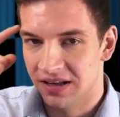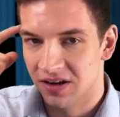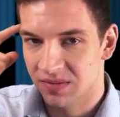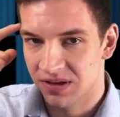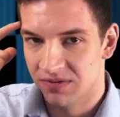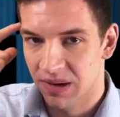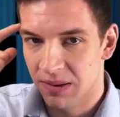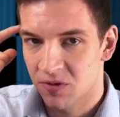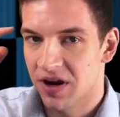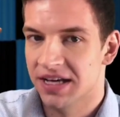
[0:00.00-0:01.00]
terms of
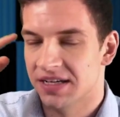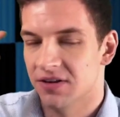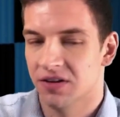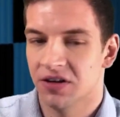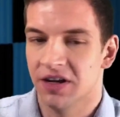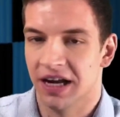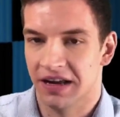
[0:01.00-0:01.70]
memorizing or learning.